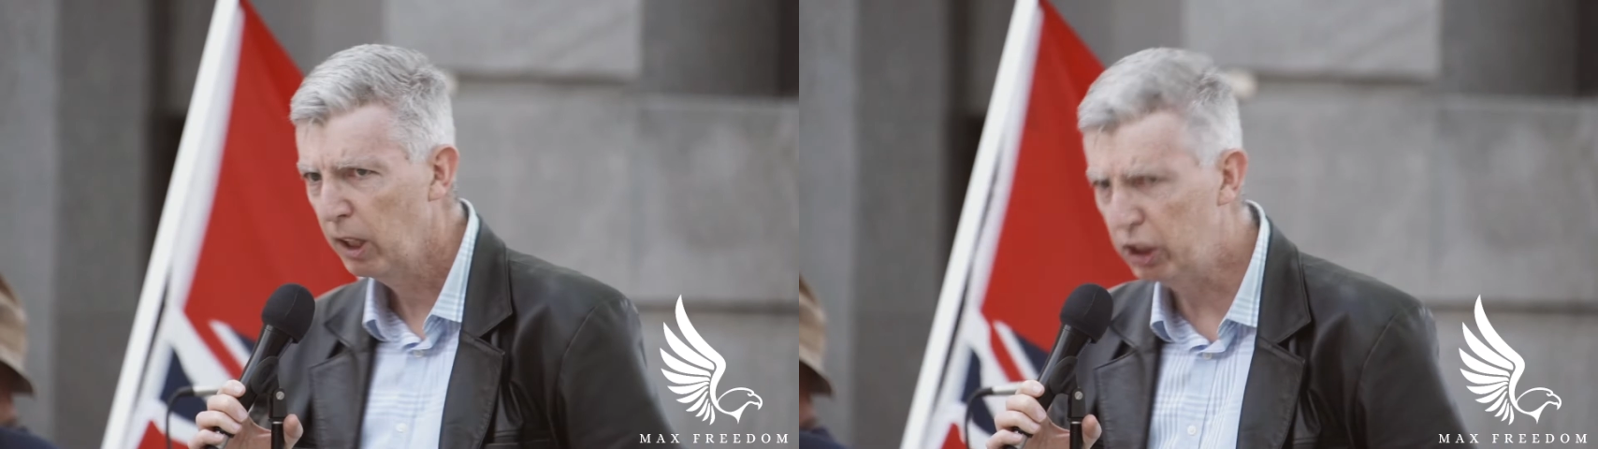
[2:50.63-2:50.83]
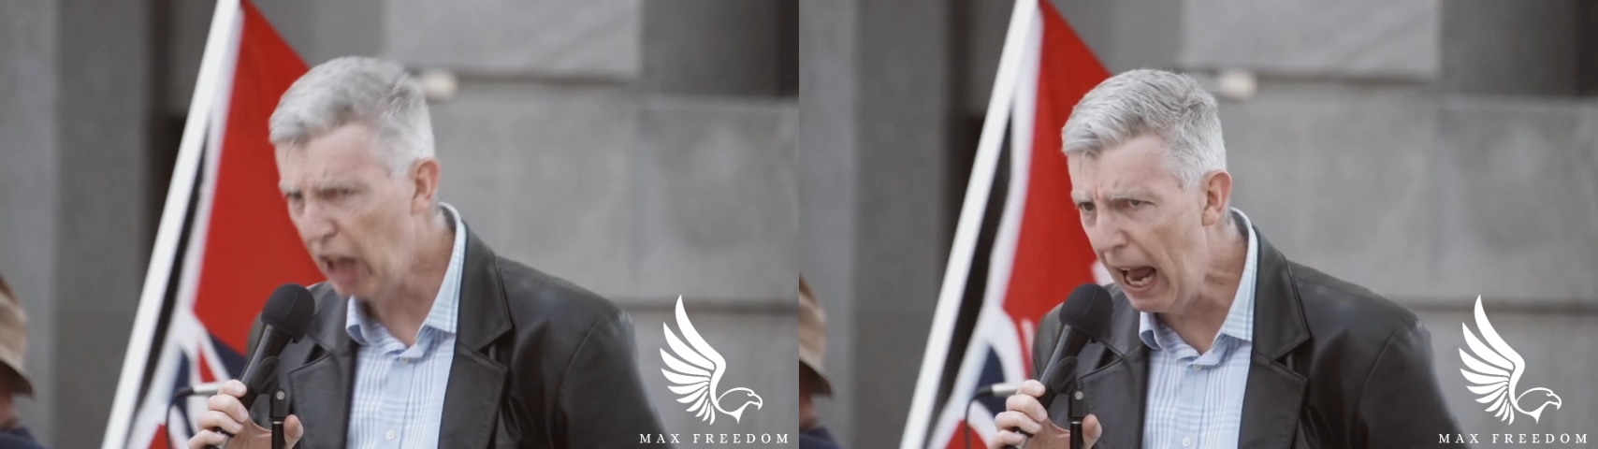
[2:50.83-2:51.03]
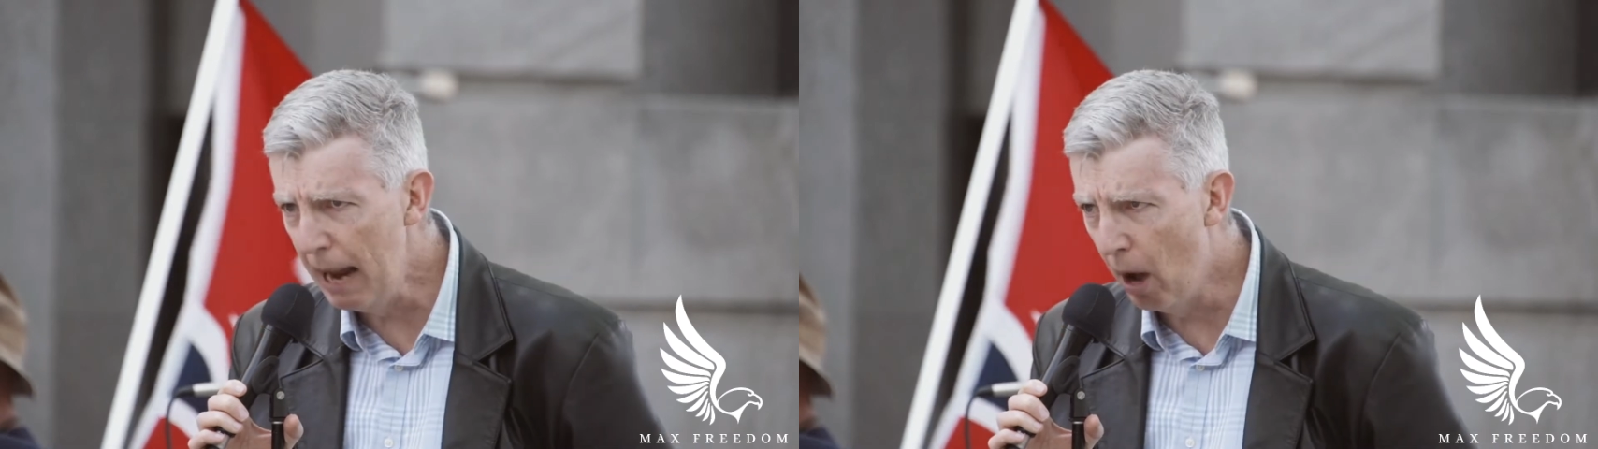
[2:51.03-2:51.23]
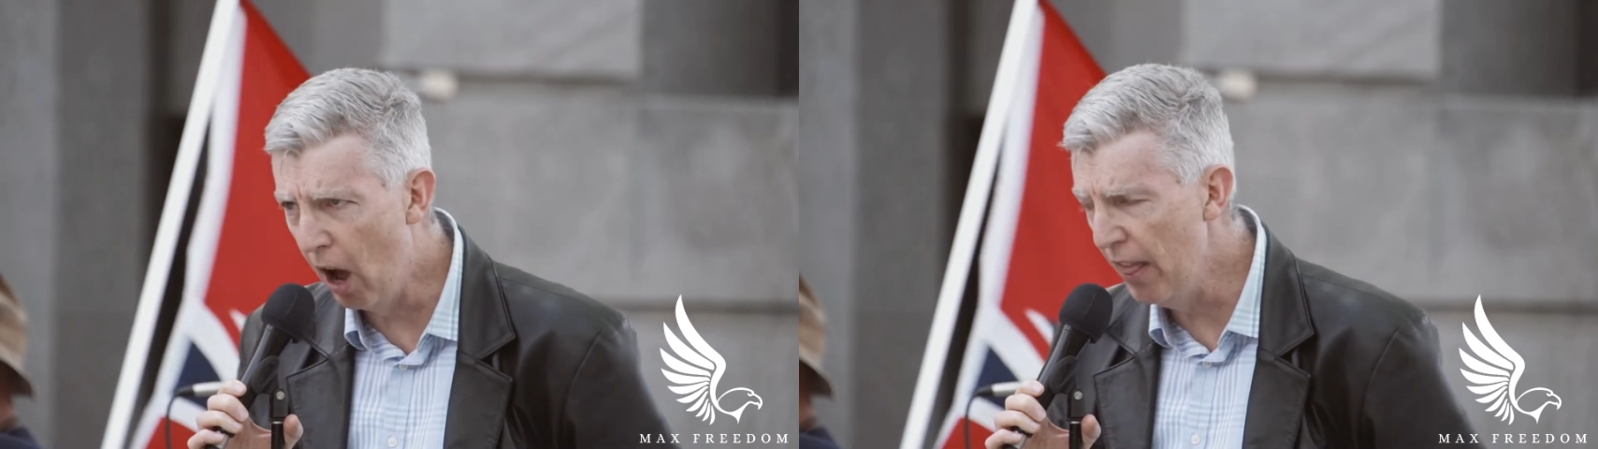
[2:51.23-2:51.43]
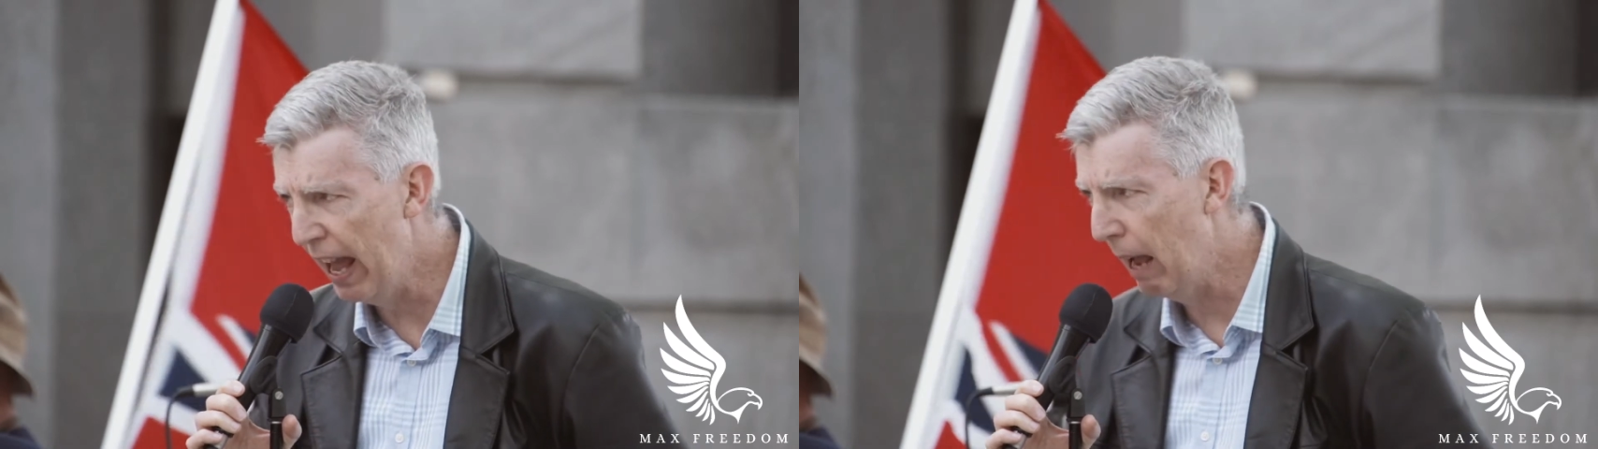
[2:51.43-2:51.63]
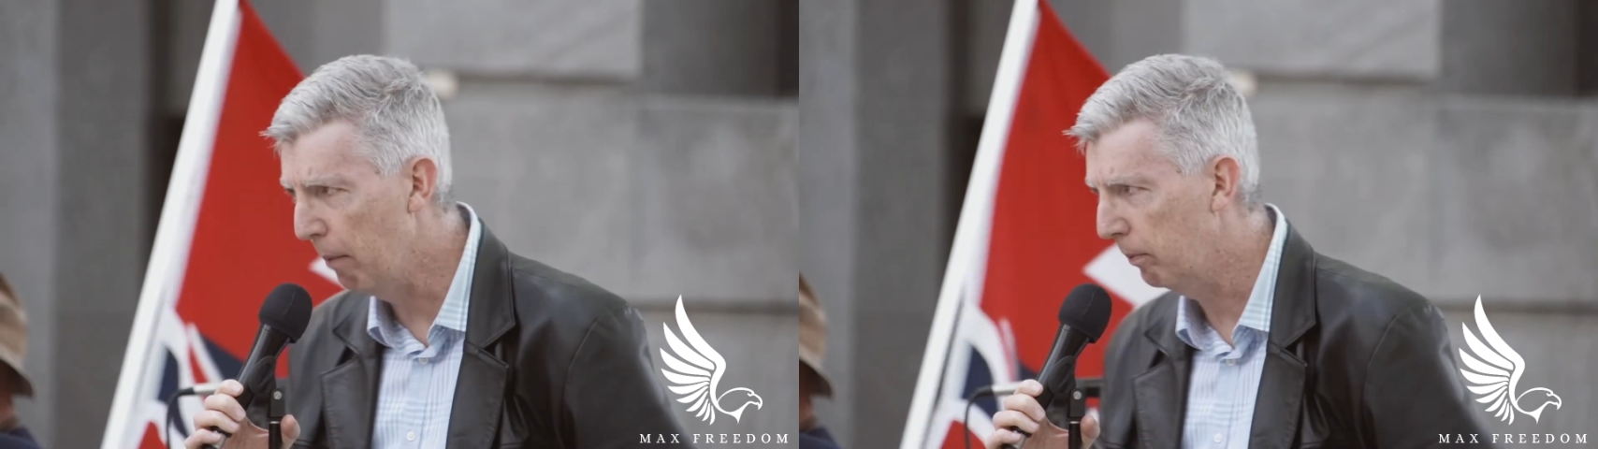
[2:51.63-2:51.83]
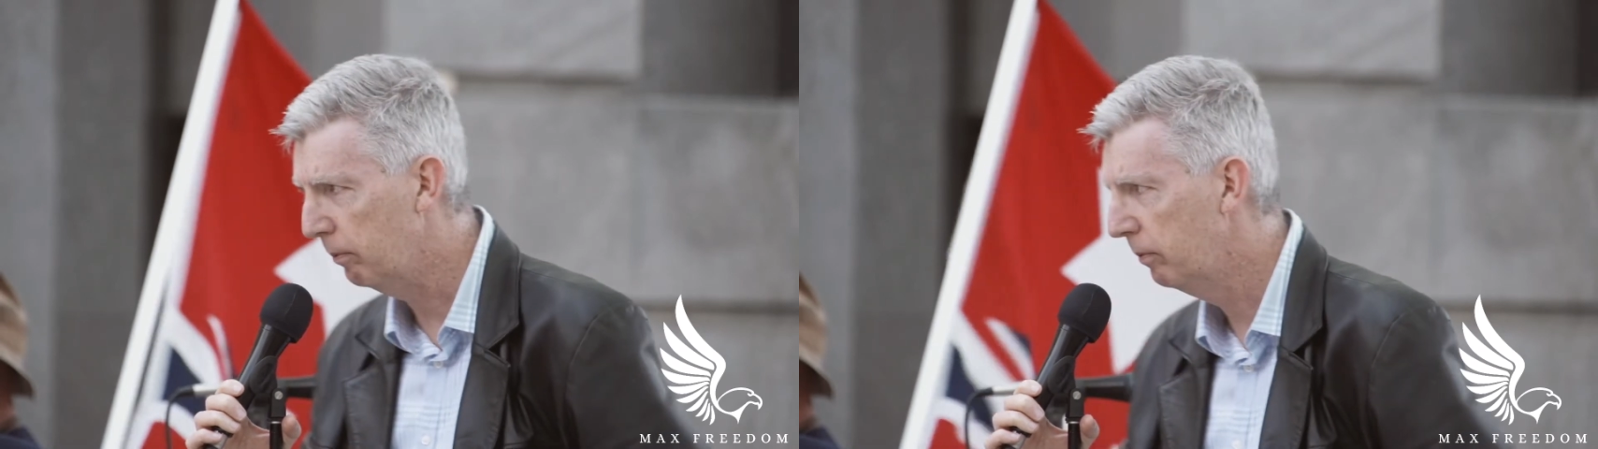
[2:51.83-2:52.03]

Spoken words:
Shame on them!